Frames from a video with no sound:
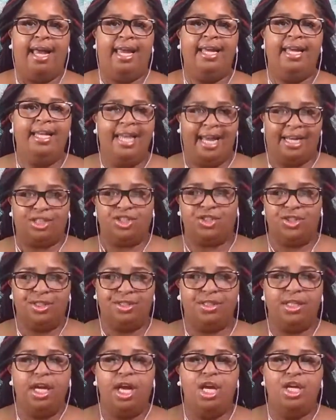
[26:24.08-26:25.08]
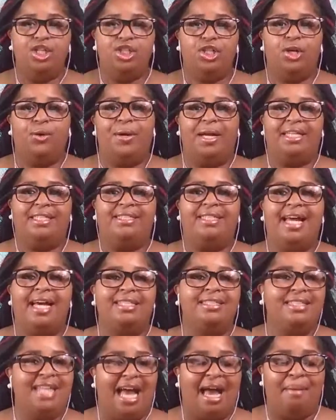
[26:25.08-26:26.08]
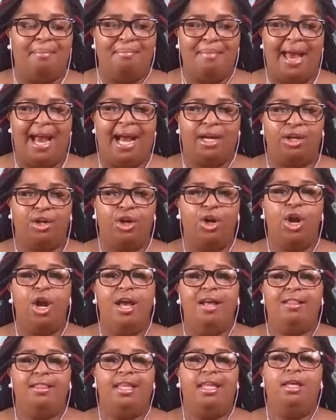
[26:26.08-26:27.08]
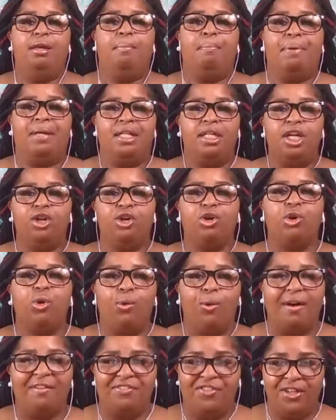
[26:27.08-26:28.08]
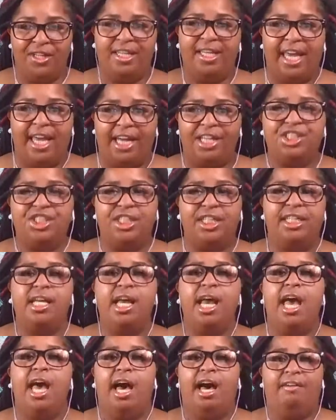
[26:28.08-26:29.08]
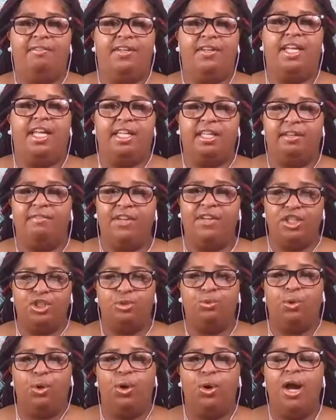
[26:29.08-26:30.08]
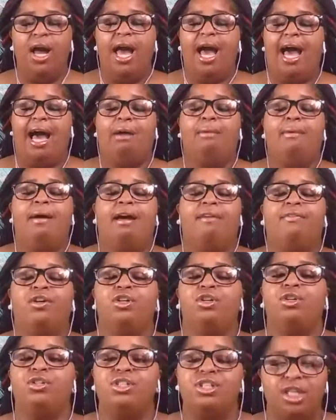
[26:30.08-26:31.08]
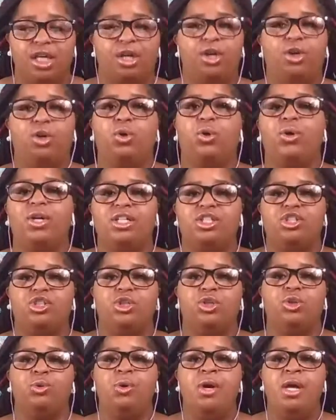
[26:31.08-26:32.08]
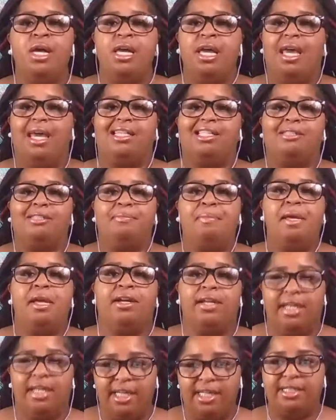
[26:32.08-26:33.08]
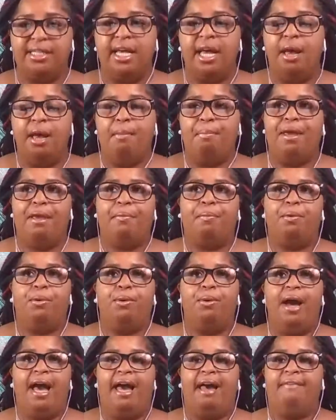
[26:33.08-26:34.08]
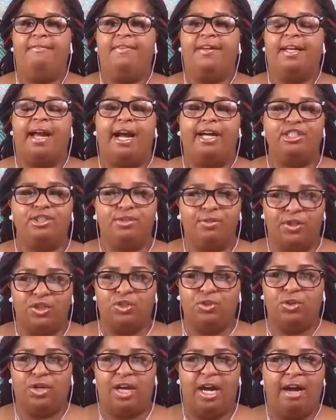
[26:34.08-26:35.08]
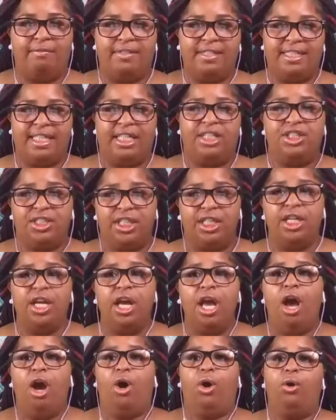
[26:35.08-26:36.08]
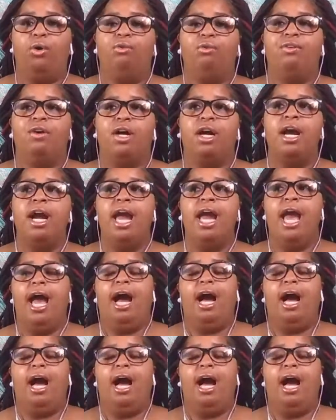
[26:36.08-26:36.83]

election. So it does not matter the political affiliation of an individual. However, you're still going to experience people having controversial conversation over